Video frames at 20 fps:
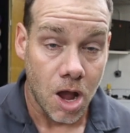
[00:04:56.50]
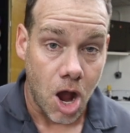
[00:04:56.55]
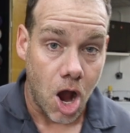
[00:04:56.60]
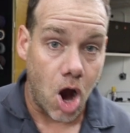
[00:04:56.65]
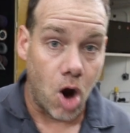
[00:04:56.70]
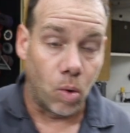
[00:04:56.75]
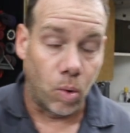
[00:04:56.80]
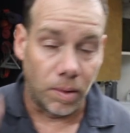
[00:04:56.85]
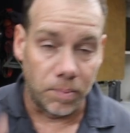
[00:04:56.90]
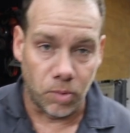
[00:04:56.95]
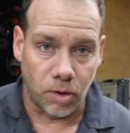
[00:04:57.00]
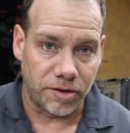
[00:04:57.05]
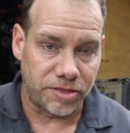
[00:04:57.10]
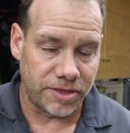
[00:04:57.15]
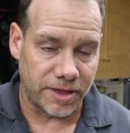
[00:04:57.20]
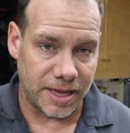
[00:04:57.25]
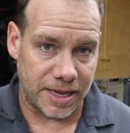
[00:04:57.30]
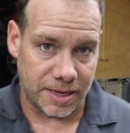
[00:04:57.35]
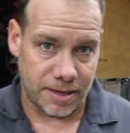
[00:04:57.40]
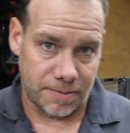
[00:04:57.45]
Oh, one more
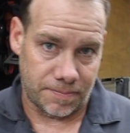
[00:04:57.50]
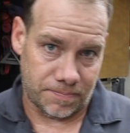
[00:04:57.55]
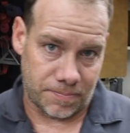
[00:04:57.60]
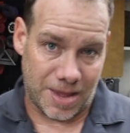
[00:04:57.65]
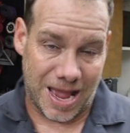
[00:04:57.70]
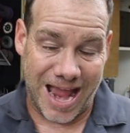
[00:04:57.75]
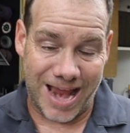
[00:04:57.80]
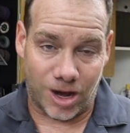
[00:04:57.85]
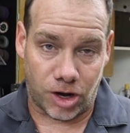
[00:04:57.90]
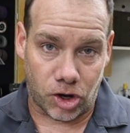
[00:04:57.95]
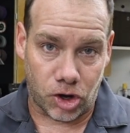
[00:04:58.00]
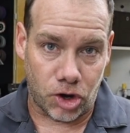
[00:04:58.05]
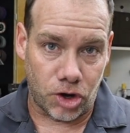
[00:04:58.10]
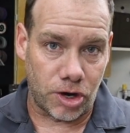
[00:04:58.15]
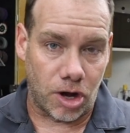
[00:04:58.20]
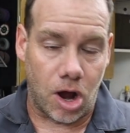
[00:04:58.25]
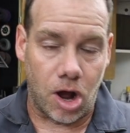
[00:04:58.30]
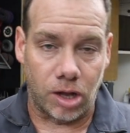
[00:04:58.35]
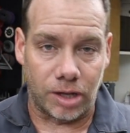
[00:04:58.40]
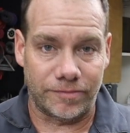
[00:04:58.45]
thing. I heard
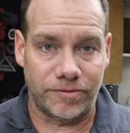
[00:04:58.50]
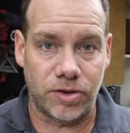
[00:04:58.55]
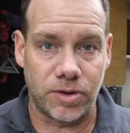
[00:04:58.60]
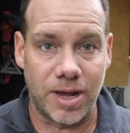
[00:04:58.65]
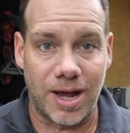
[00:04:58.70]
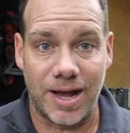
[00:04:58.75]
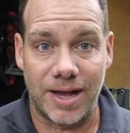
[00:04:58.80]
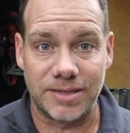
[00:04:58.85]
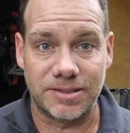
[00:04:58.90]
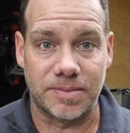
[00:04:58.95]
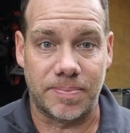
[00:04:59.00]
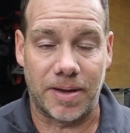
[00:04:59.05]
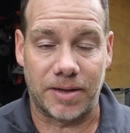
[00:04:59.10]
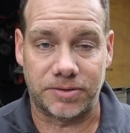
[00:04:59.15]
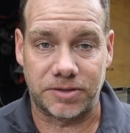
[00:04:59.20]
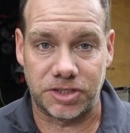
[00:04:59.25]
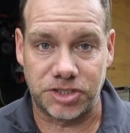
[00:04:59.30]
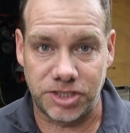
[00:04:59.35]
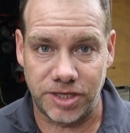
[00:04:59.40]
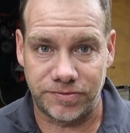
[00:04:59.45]
all of you guys
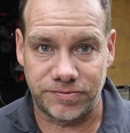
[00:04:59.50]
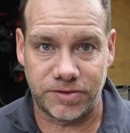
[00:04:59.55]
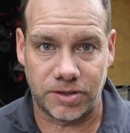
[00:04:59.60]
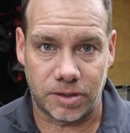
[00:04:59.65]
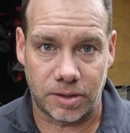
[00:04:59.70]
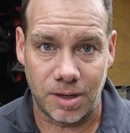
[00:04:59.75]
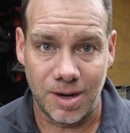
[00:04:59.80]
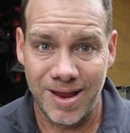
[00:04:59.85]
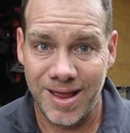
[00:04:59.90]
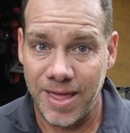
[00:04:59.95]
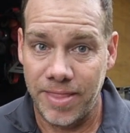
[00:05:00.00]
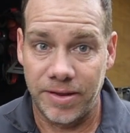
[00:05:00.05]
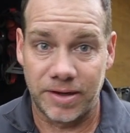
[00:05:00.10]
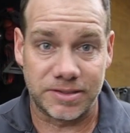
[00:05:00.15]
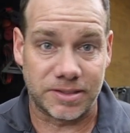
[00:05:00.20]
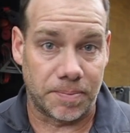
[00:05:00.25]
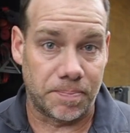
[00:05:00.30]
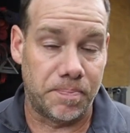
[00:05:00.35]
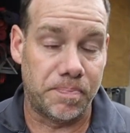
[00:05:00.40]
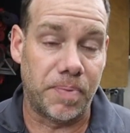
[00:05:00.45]
about the shifter.
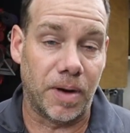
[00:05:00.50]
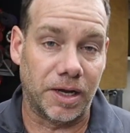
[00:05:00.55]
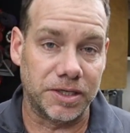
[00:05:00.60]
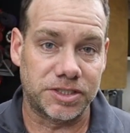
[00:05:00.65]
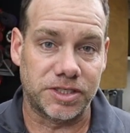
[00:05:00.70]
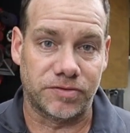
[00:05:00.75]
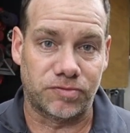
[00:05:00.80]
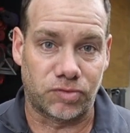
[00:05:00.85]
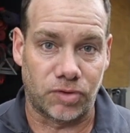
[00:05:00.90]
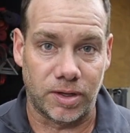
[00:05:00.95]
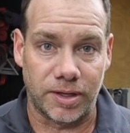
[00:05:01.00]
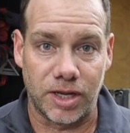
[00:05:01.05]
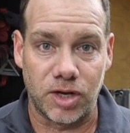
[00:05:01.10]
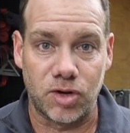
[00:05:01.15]
There's a bunch of really